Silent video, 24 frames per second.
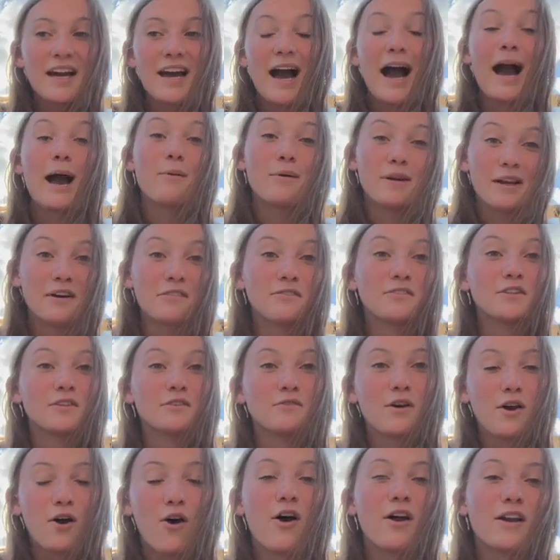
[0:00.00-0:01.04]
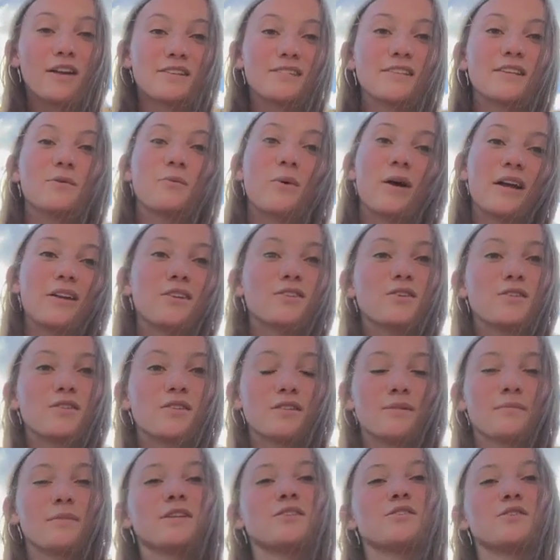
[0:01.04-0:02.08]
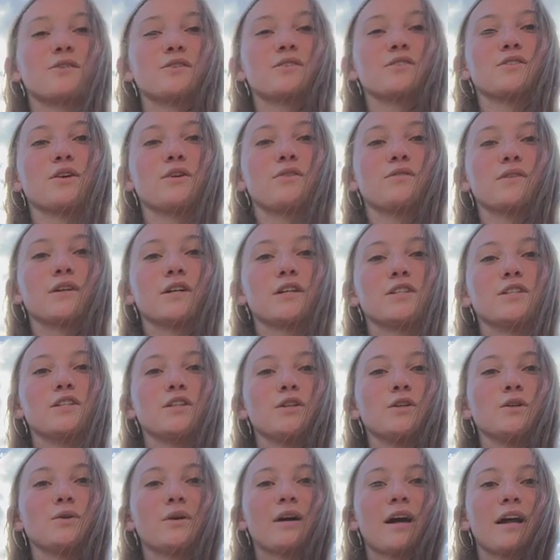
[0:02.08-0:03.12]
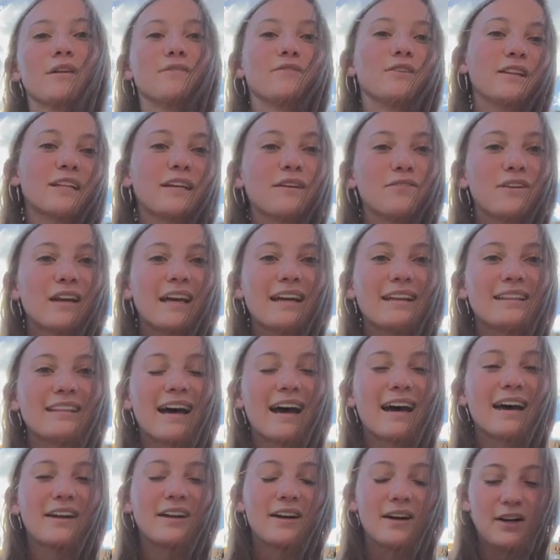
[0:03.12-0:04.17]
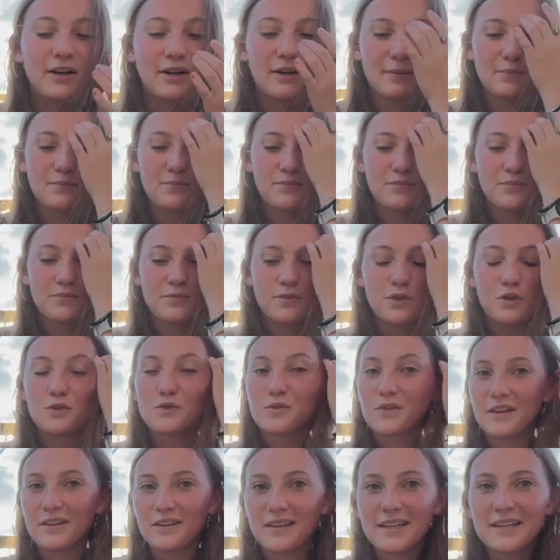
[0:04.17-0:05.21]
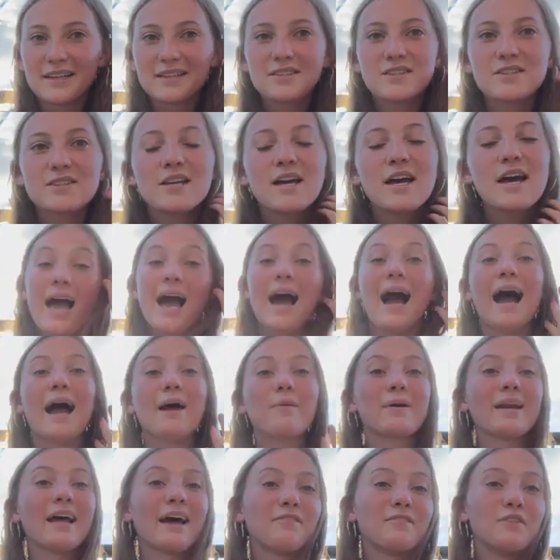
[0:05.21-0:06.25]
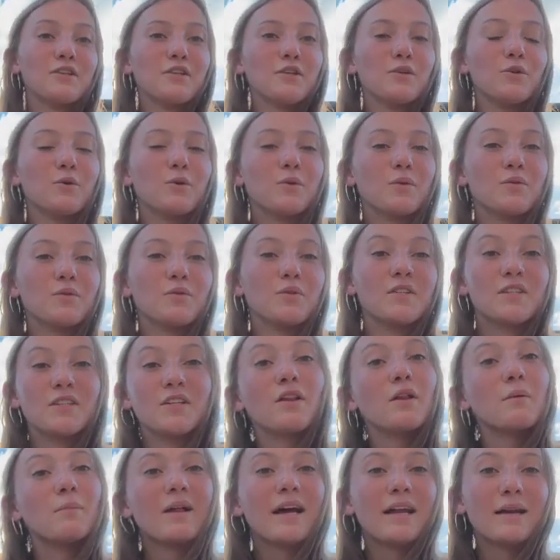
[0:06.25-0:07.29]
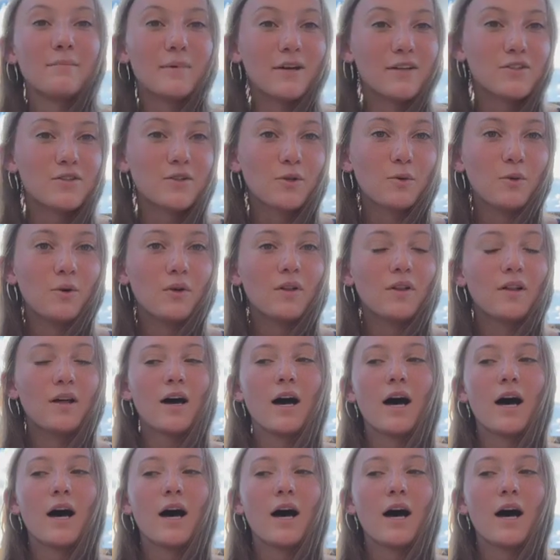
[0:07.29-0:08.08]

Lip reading: I would have to honestly wait until the semester is over to kind of alleviate that, those feelings. I would have to still apply to med school.